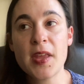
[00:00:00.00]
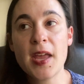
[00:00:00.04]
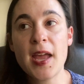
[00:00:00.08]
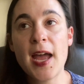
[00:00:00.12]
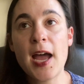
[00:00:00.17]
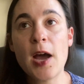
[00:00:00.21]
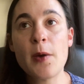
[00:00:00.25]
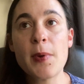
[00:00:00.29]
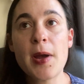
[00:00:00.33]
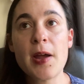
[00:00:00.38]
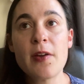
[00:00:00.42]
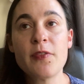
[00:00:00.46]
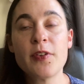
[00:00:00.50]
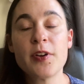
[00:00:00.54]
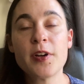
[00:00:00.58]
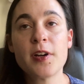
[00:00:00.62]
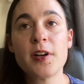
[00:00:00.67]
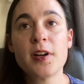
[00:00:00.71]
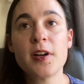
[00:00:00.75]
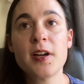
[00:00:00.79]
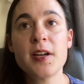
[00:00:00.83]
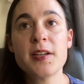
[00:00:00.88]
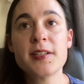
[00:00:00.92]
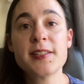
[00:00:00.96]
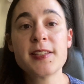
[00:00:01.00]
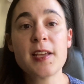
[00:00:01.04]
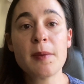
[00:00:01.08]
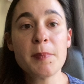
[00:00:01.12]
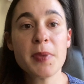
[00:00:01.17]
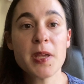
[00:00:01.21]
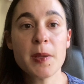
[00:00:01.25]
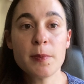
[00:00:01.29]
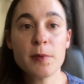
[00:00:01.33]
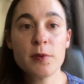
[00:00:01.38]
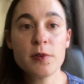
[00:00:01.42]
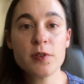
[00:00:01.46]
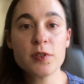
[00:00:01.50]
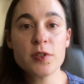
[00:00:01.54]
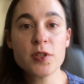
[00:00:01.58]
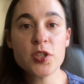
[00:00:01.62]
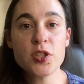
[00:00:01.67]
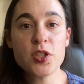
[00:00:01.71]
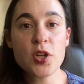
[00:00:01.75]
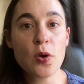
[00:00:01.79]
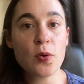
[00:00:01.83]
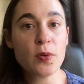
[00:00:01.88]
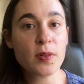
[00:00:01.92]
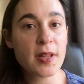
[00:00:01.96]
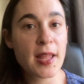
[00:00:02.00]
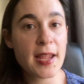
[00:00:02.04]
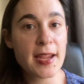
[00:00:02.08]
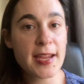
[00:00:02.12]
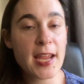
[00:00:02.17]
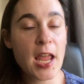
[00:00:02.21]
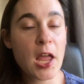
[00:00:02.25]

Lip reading: However, some people don't like